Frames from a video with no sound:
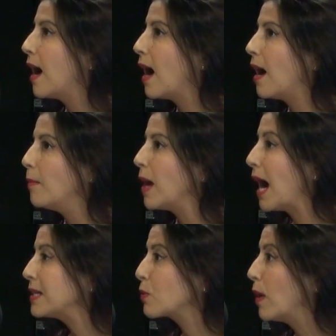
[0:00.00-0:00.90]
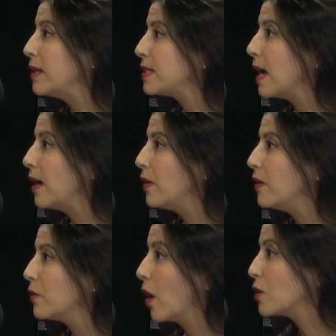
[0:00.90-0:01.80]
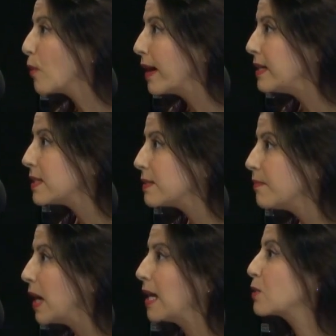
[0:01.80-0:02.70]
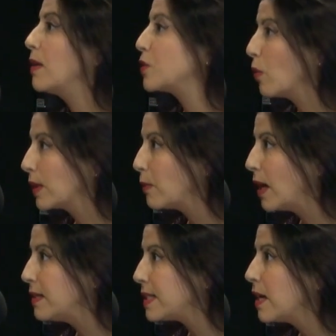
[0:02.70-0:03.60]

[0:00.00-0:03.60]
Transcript: ask once and not twice. Ask once, only once.